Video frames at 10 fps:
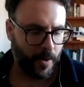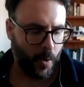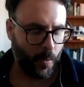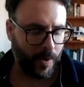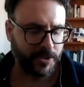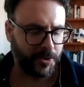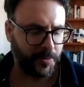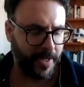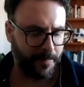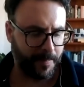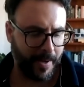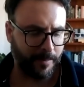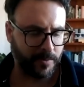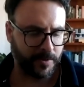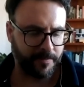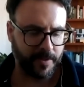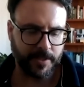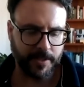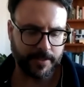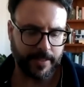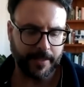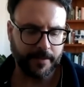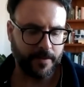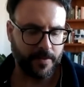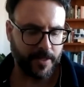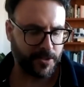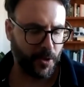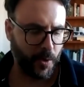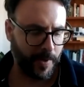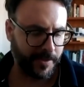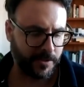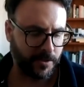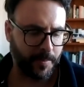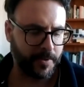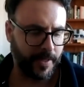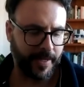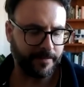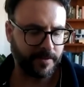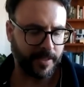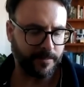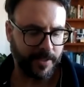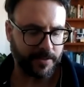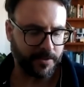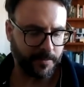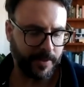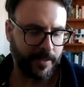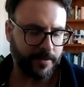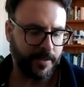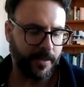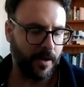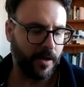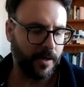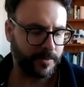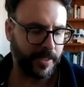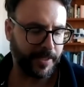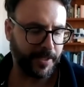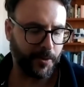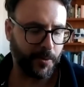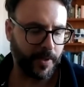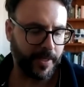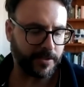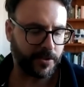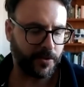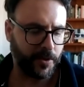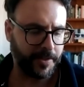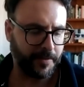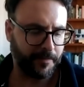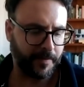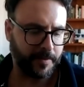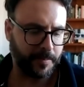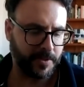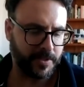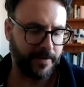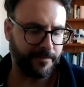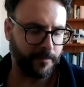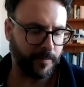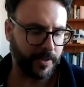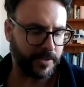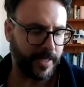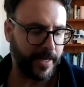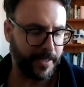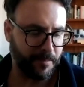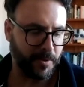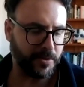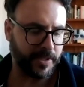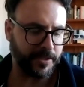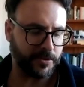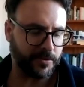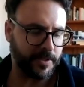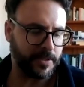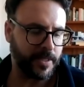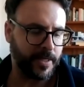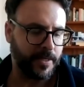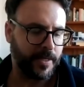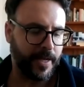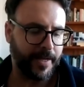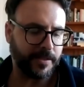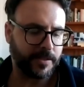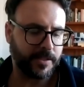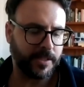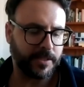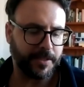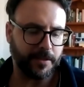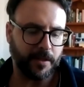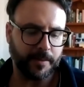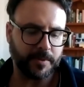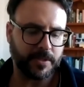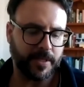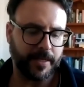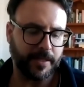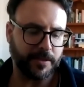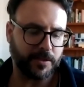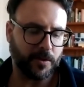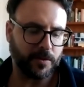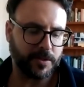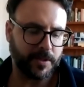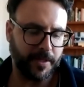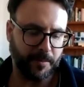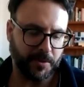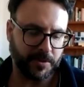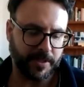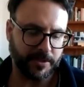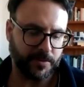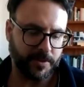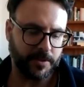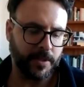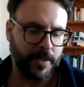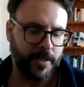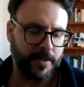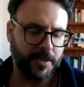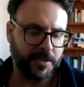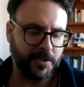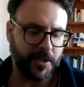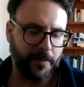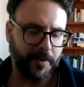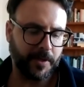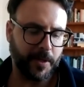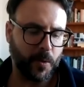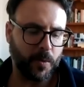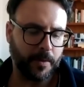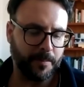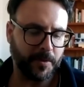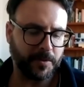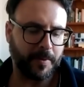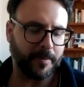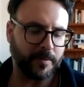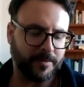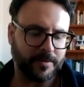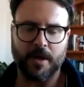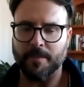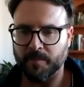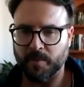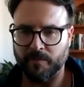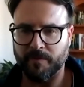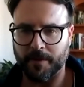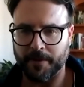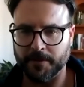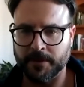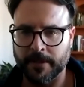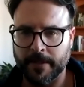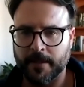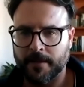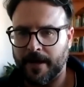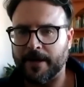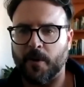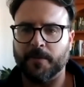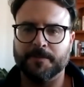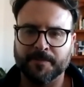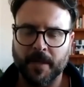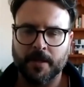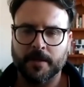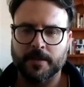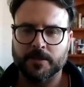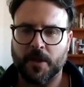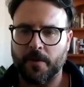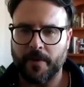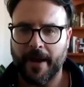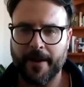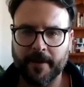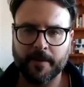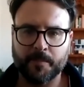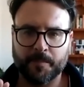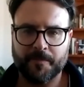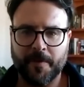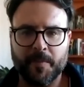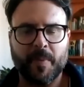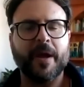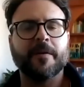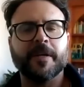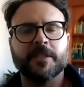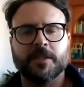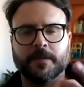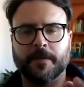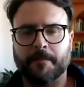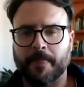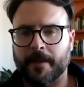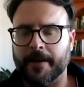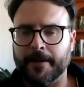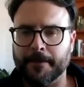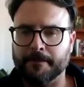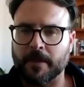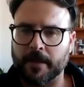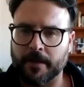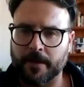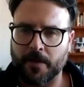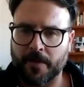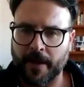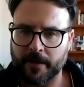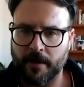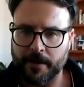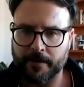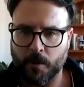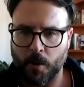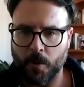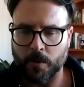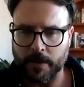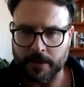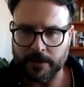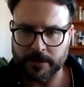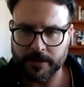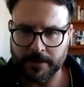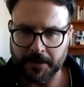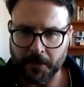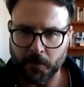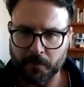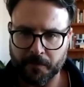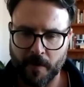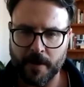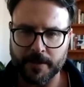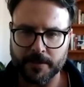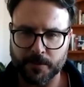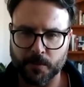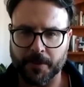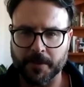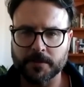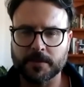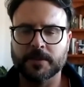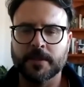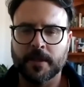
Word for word: Once you get bubbles of this extent, there's no way to stop it. They have to come down to reality. I'm telling you, it's 30 to 50% for real estate in most countries, and it's 60 to 90% in stocks in most countries. This is going to kill most people's retirement portfolios, unquote. So Harry, very bearish, that kind of call still finds an audience.